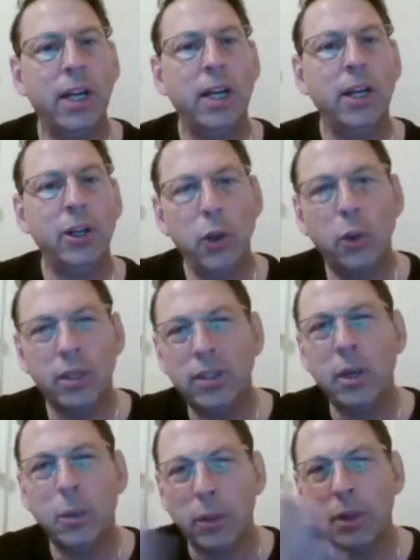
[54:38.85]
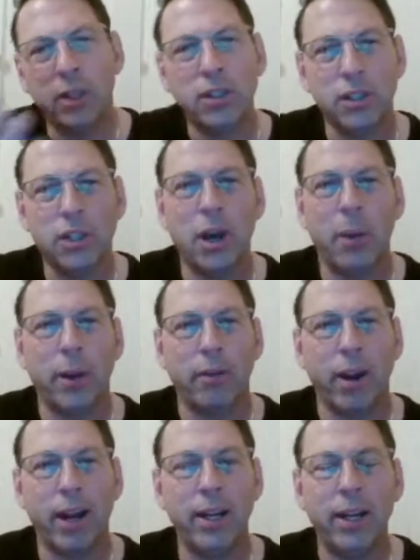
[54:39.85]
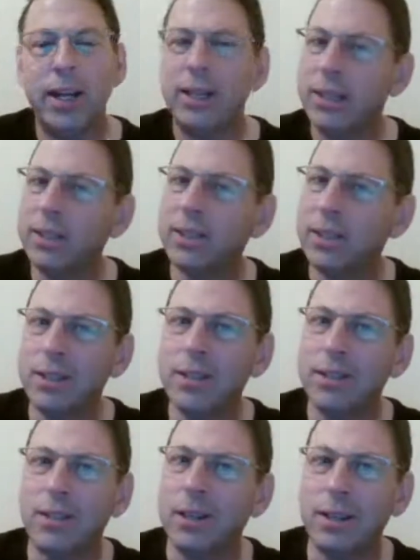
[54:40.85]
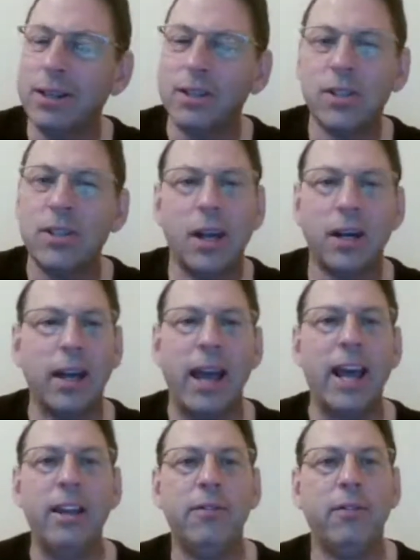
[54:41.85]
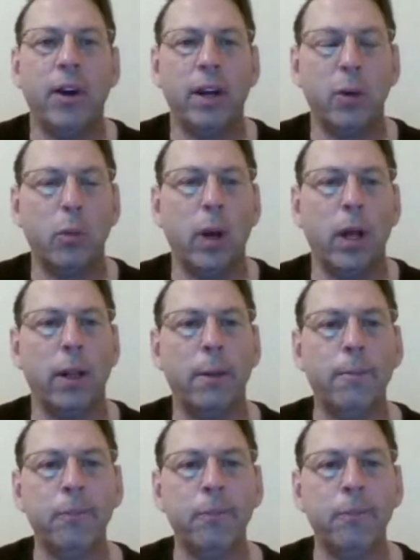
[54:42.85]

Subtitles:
You can see where this is going, right? This is not gonna end fucking well.